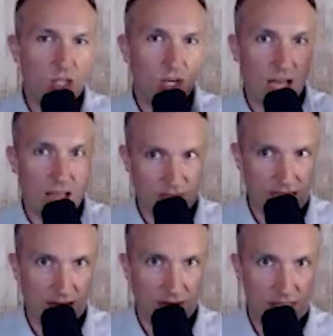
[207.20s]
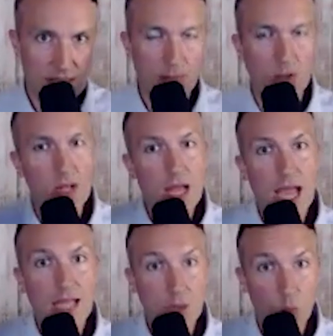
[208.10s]
you're going to have 10 of simple
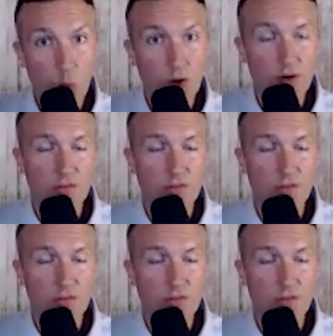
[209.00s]
and then 1 of